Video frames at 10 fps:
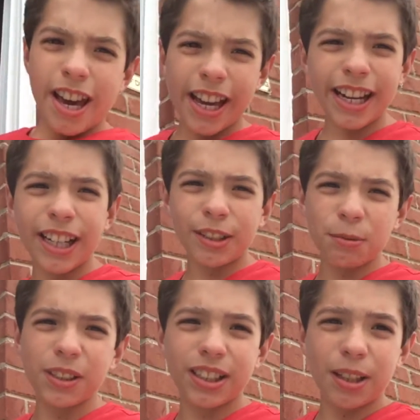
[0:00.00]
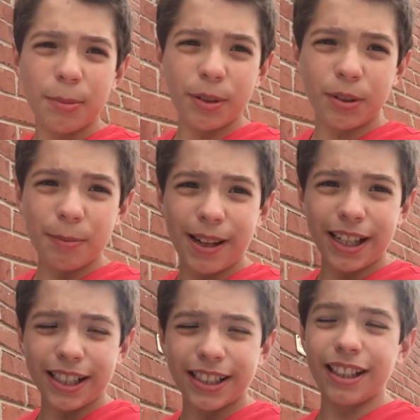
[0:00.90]
Hey guys, what is up? Welcome back
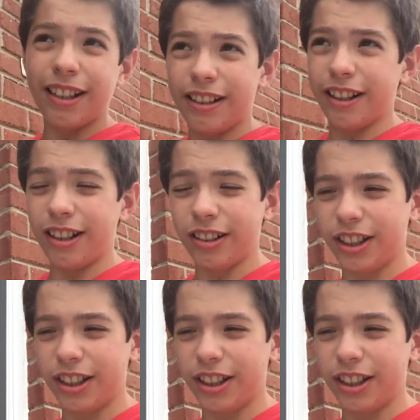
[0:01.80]
guys to the channel.